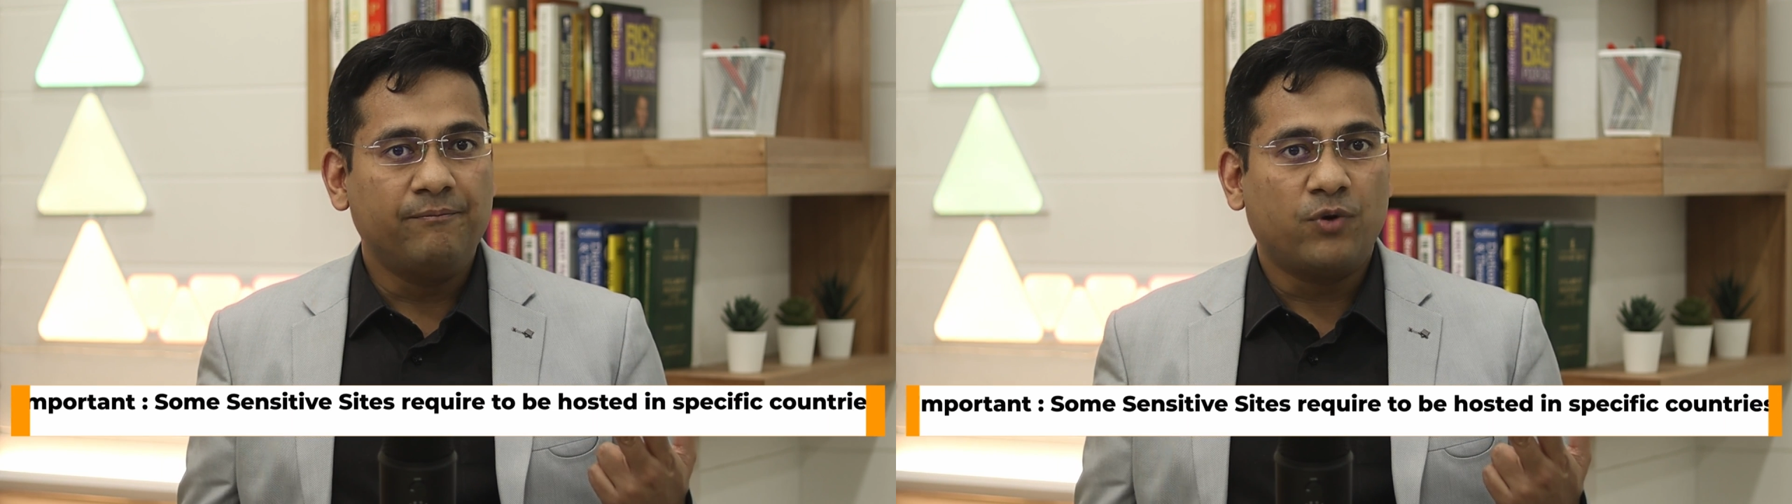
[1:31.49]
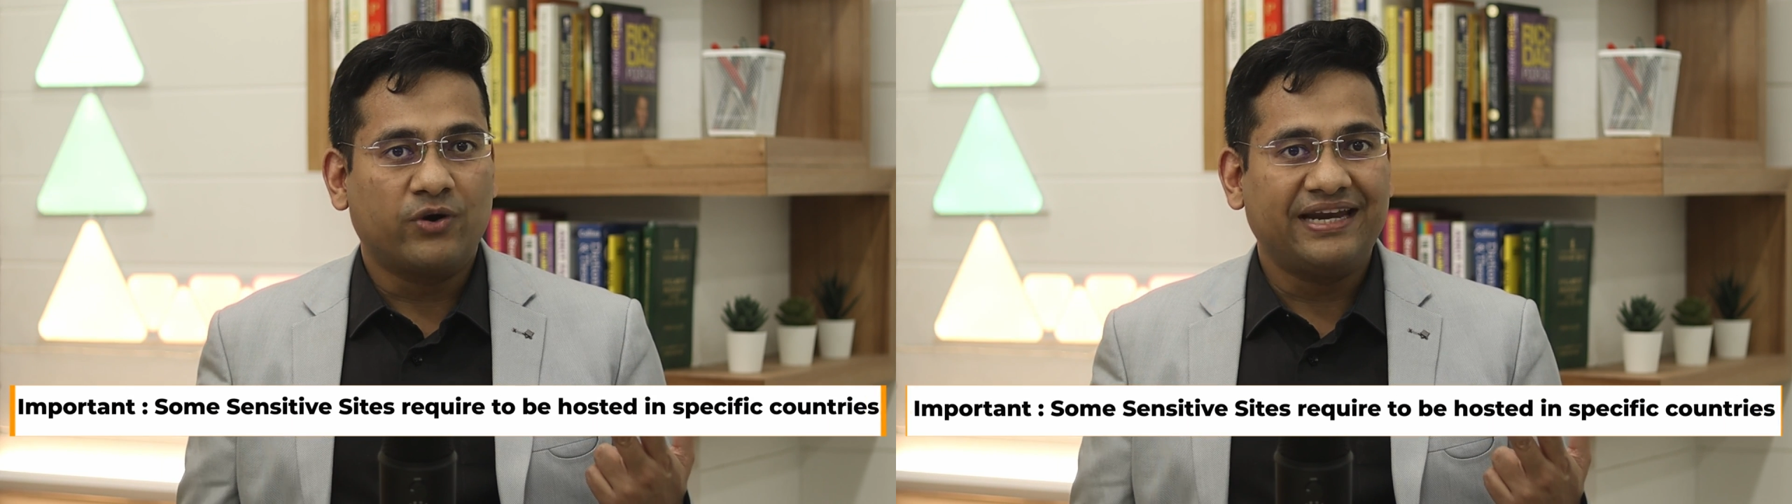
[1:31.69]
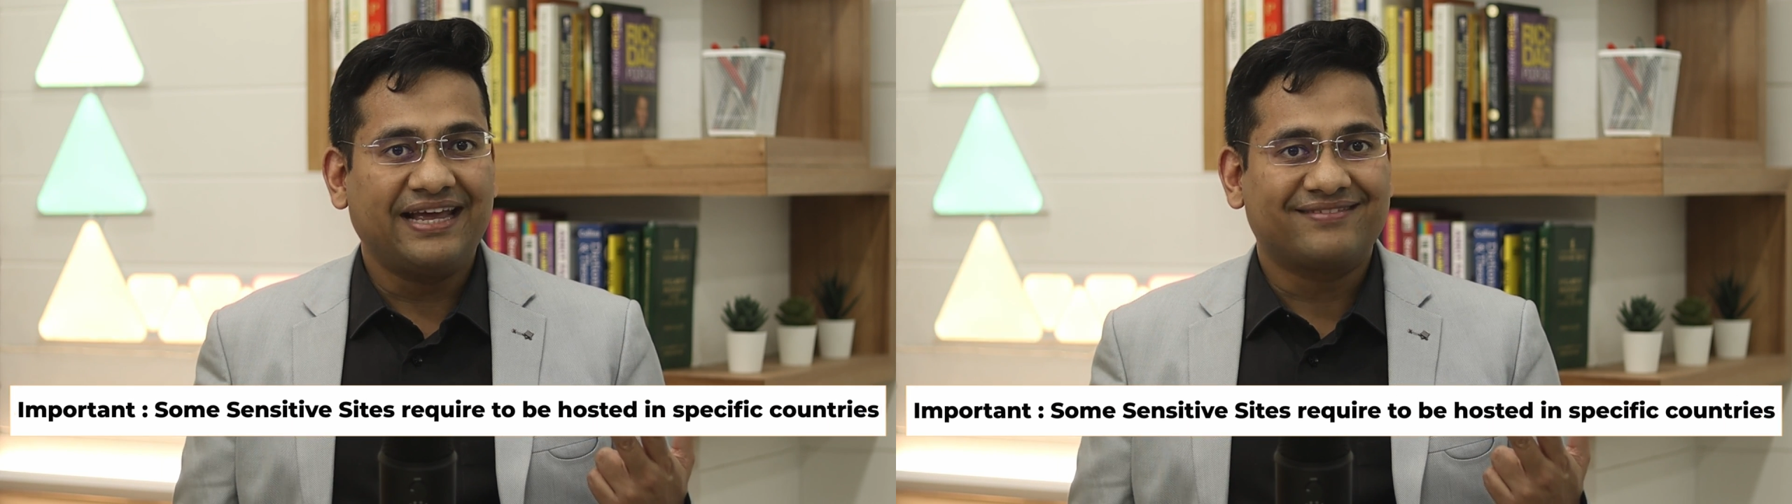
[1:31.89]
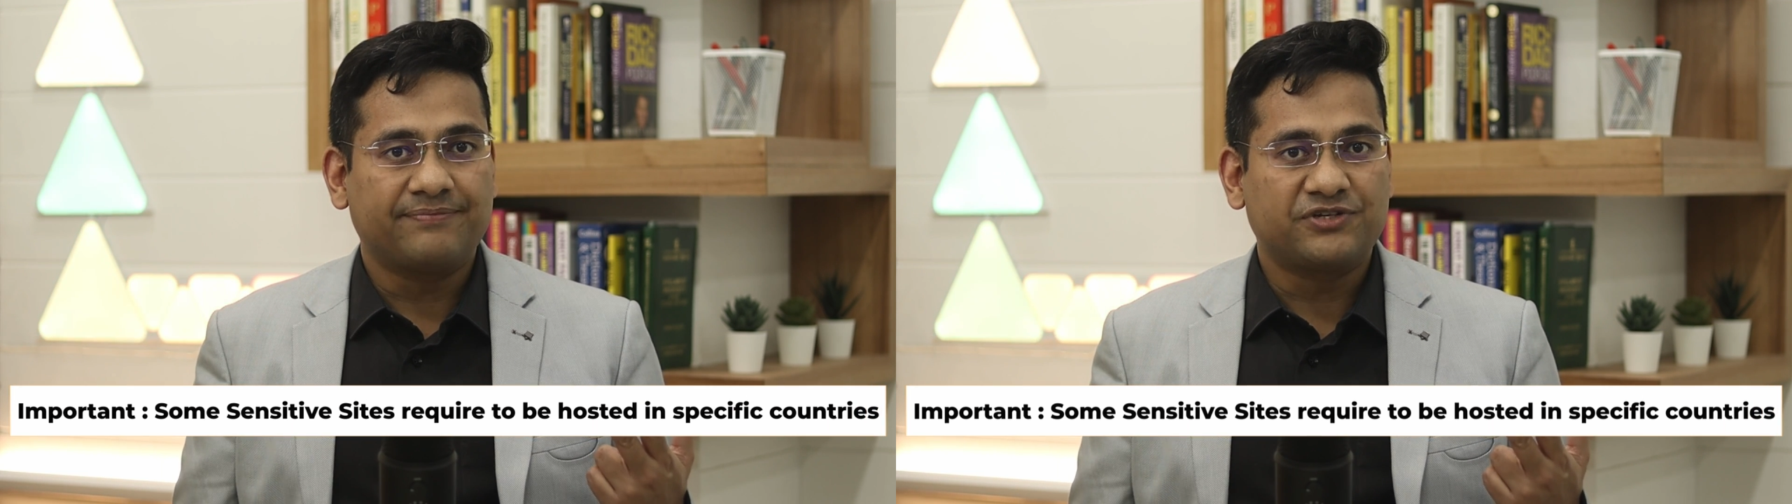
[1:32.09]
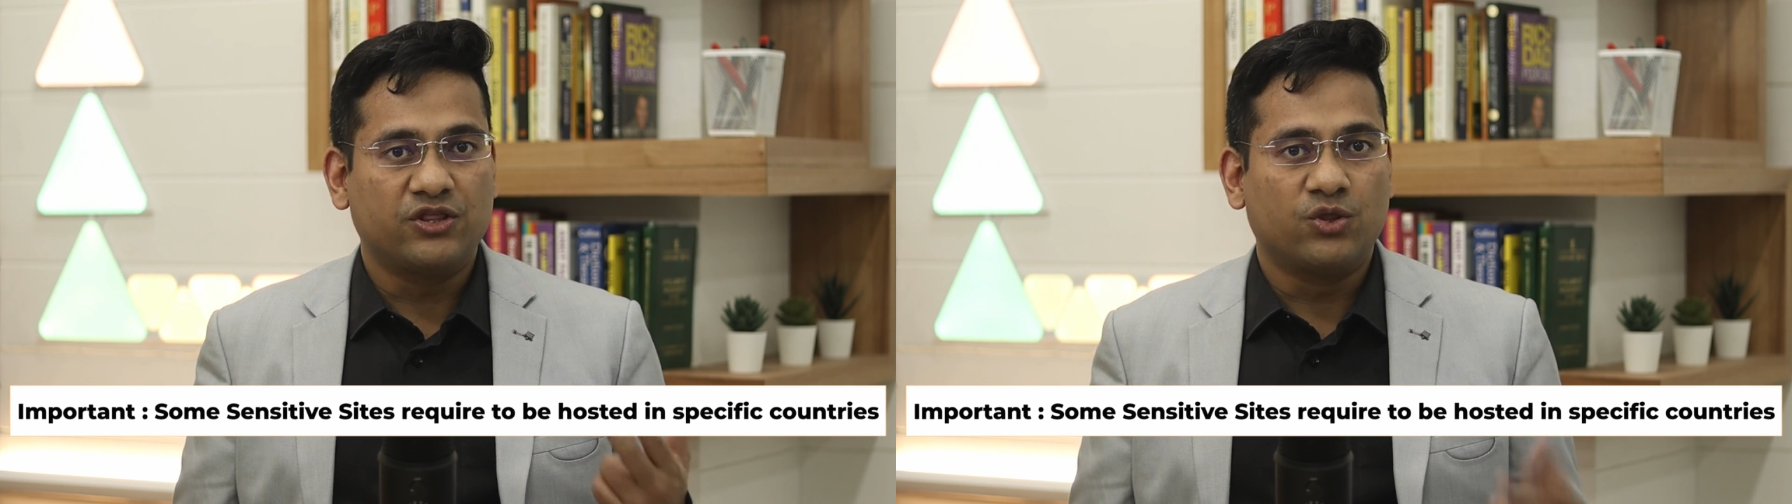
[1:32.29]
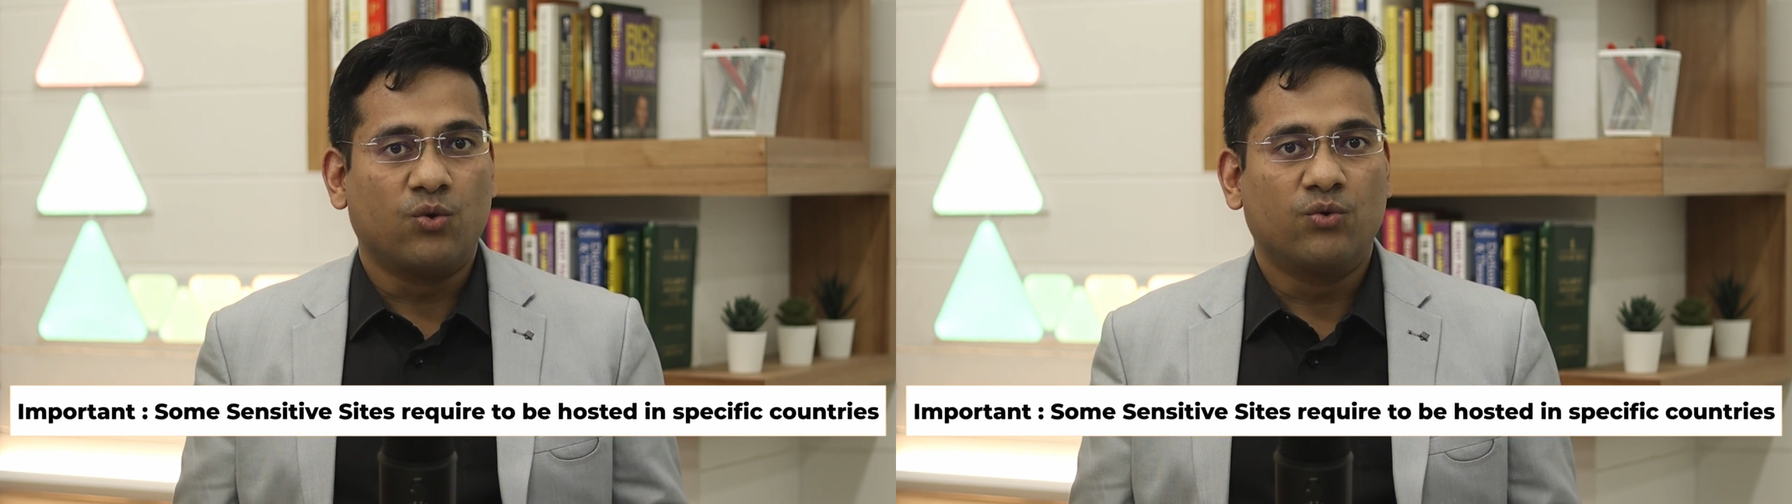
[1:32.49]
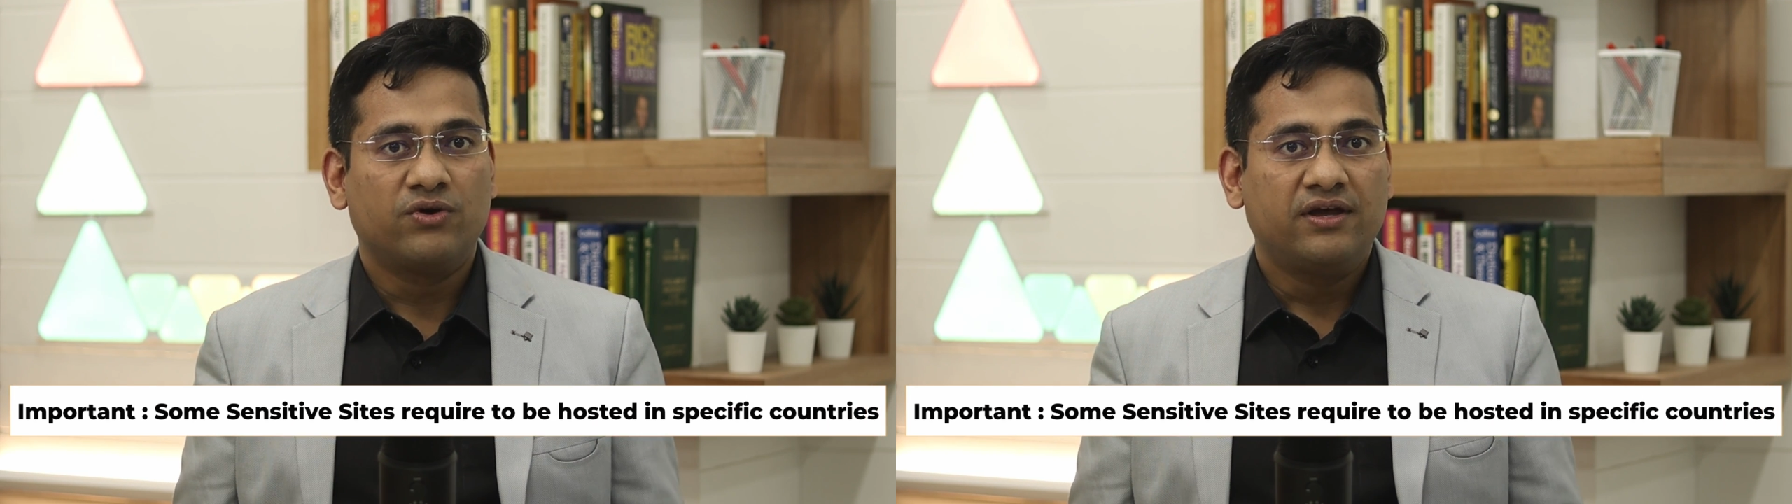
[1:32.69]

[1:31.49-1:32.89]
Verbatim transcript: important exception though.